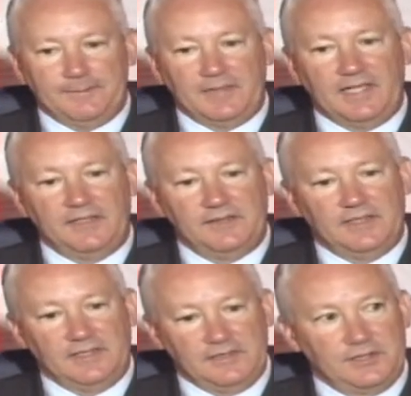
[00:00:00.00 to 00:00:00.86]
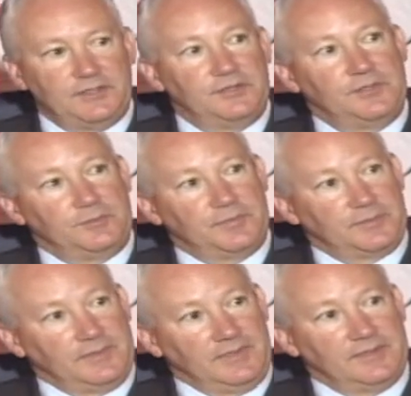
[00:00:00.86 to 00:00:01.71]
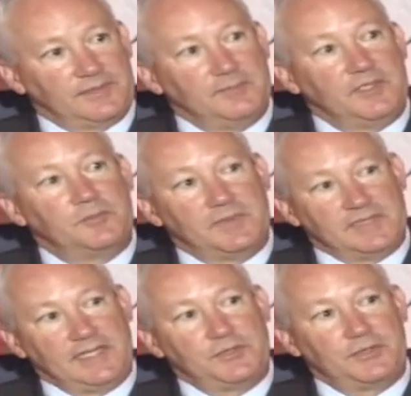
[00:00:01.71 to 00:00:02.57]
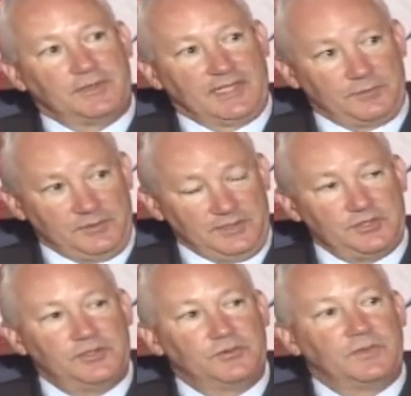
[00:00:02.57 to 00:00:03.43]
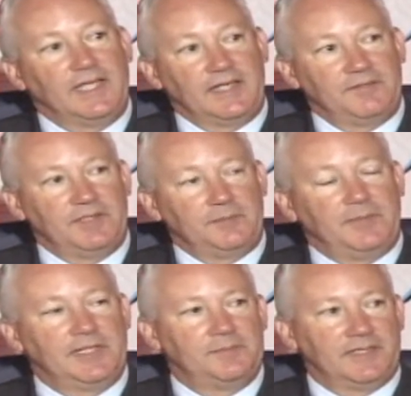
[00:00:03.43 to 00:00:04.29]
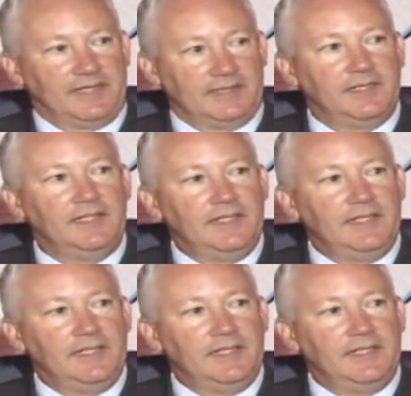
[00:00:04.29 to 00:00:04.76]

in addition to some of these potential acquisitions we have in the pipeline,